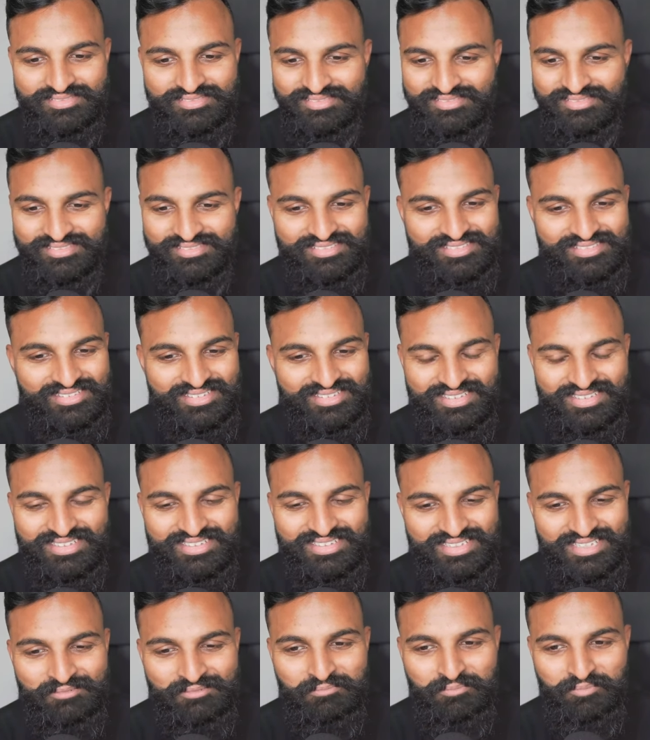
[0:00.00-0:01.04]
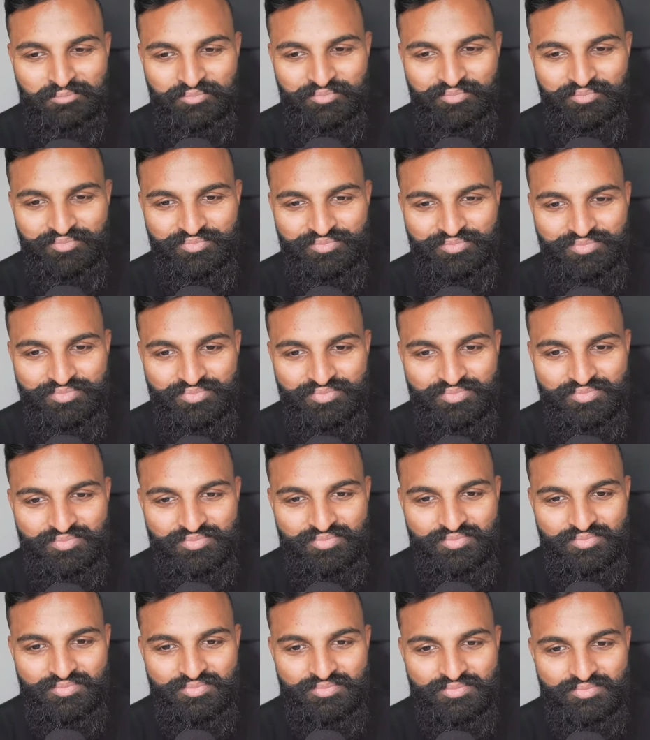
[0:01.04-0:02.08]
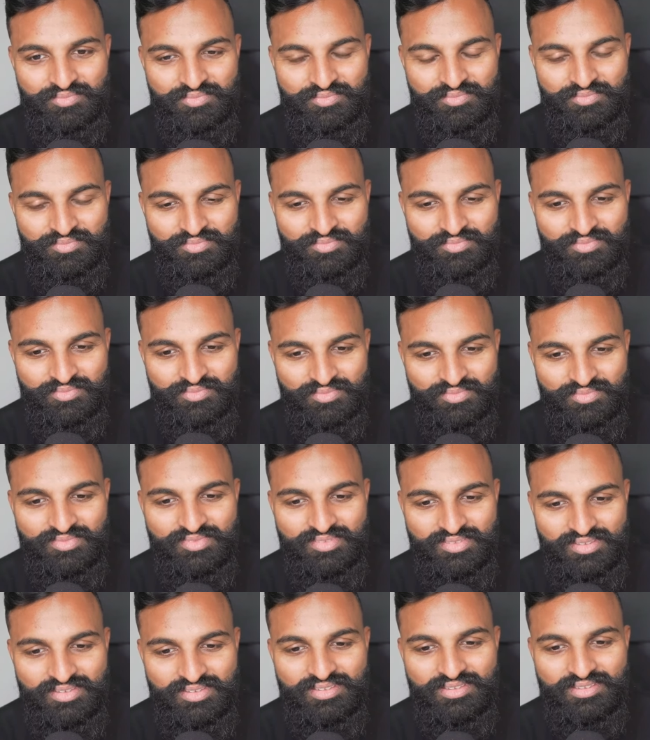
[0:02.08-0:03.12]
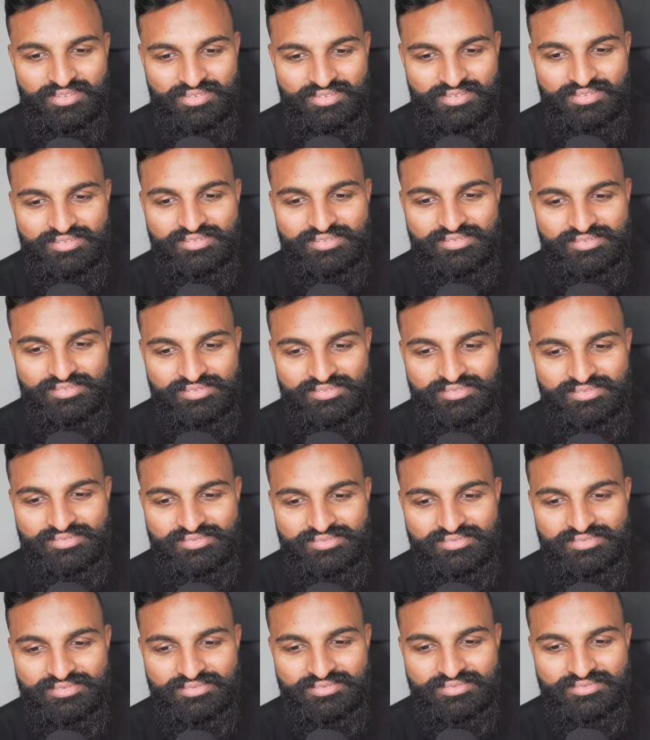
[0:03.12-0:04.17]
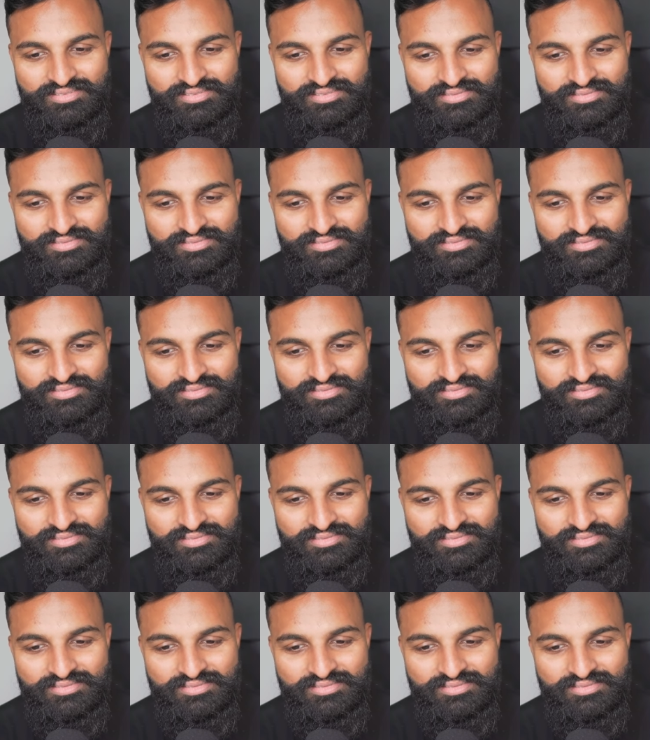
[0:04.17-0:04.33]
(silent)